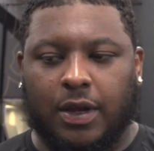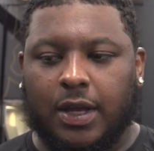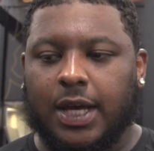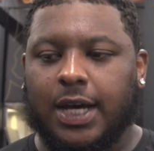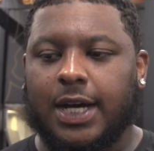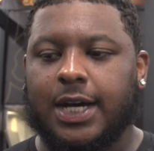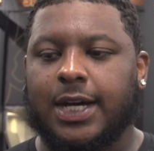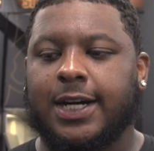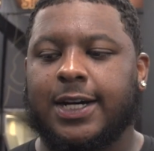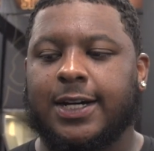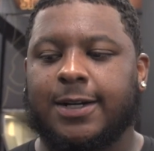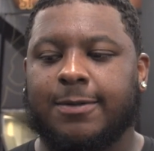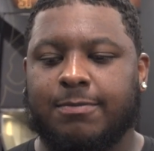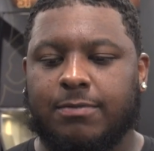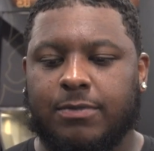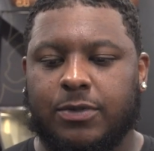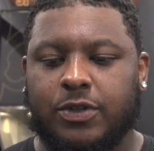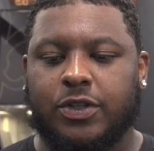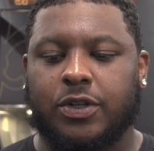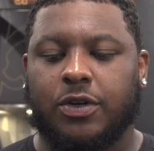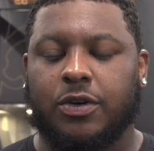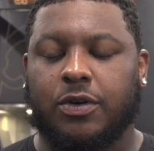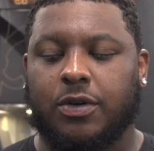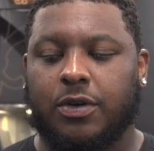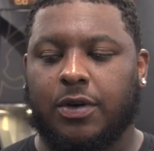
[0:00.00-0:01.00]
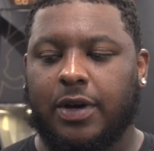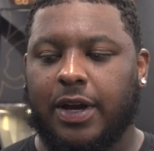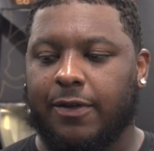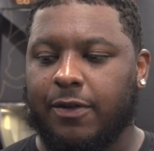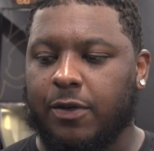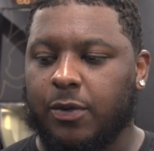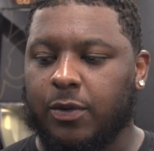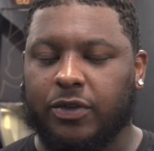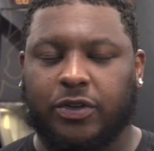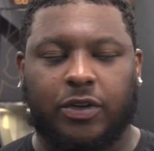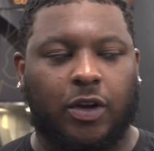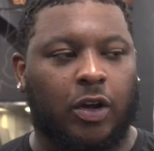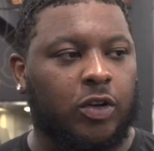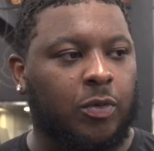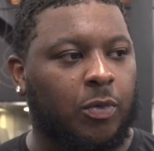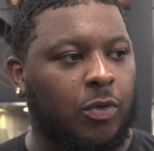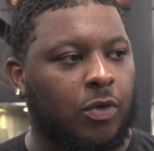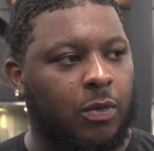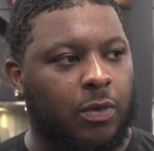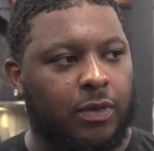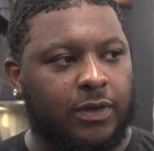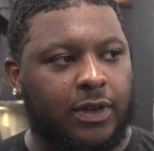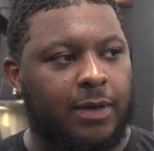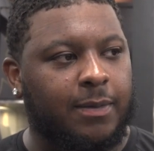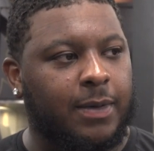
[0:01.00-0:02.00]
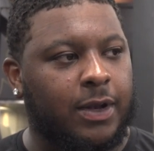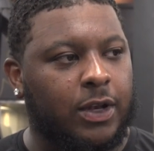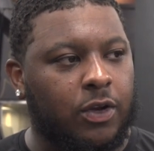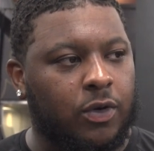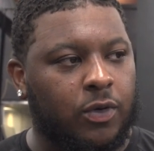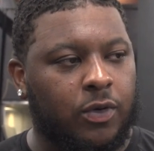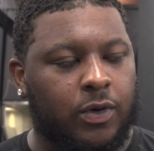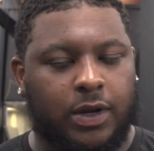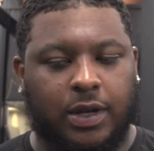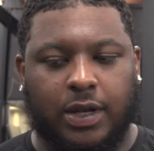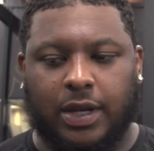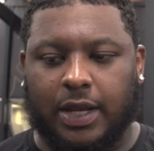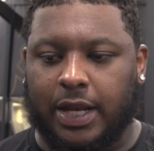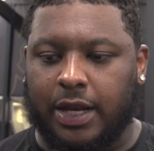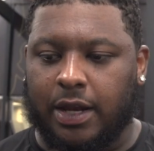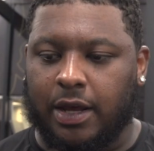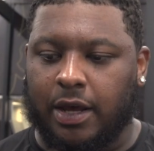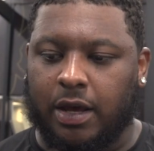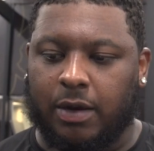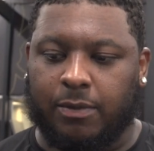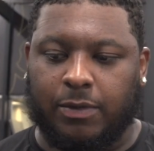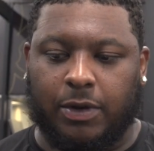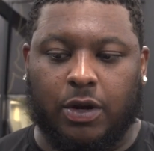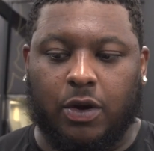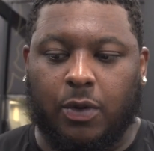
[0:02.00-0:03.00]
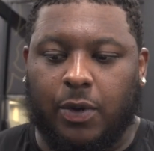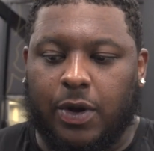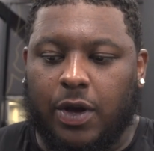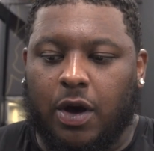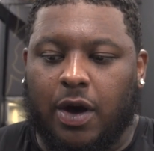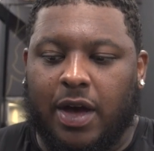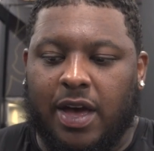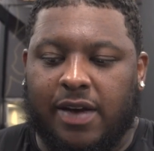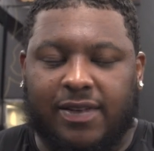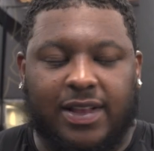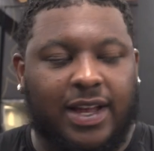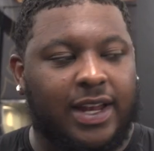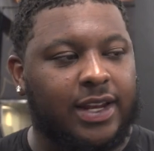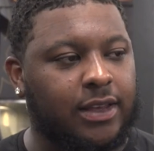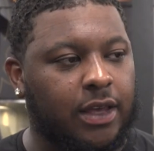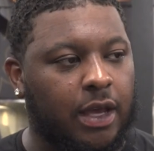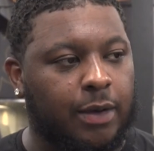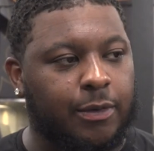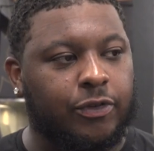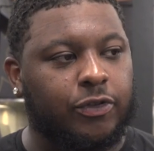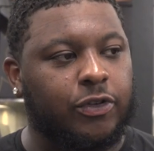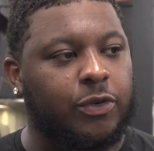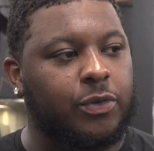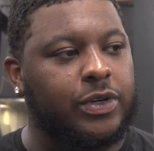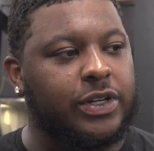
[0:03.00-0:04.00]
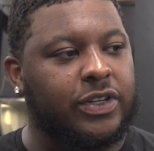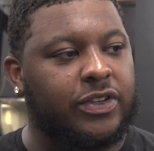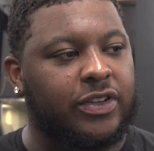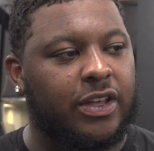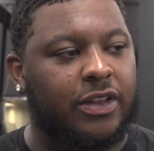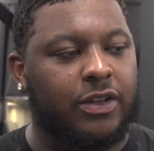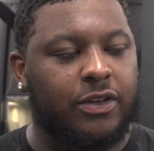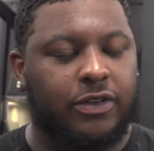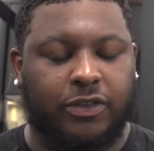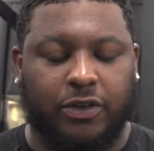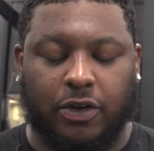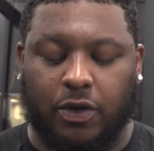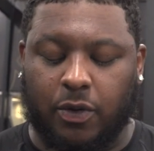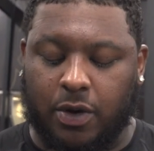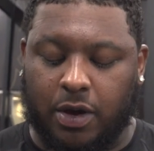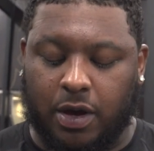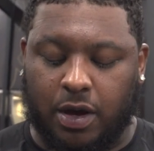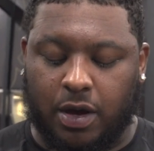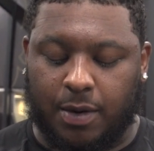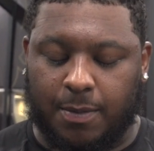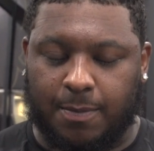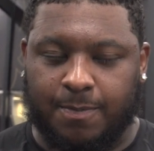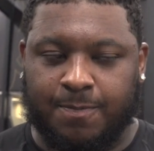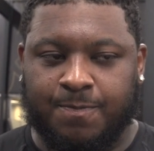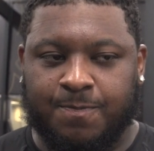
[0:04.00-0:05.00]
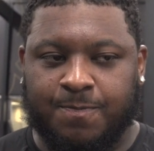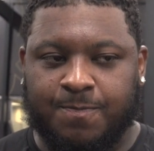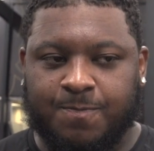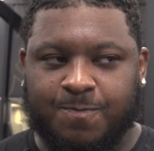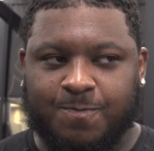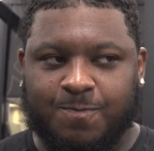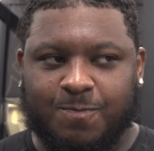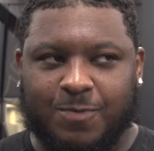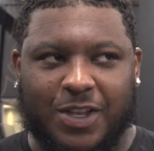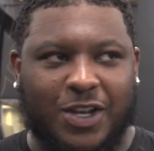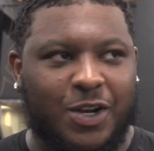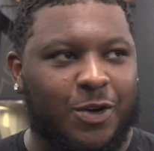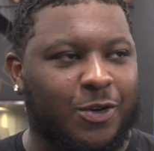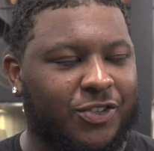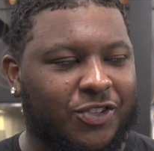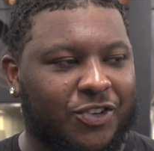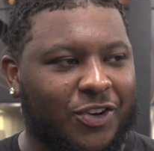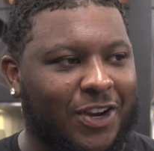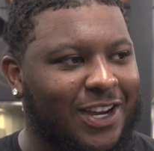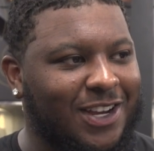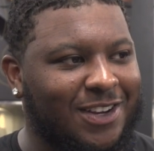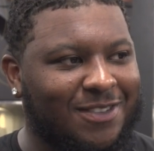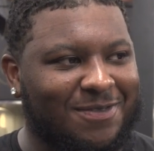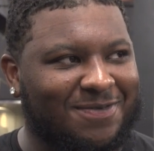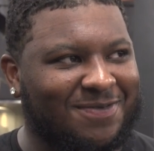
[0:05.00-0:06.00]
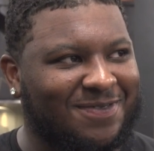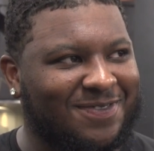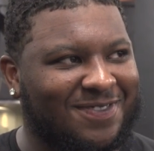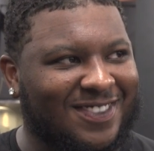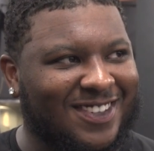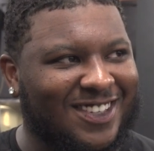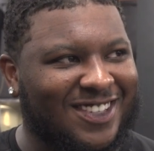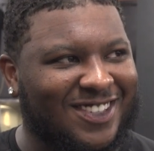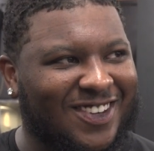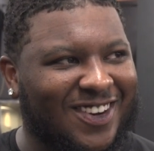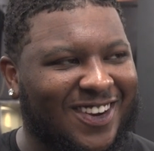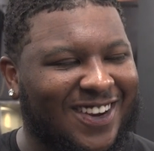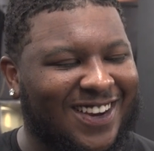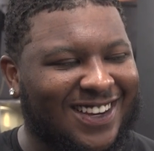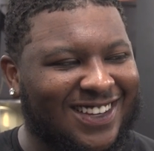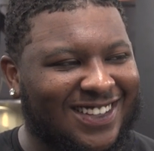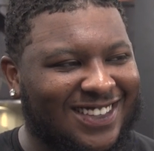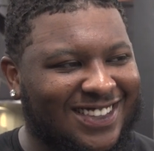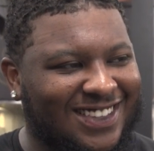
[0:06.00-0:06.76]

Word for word: Um, so everyone's comfortable with what they've been doing, and um, you know we all have a lot of chemistry with each other. So um, you know it's great. It's great.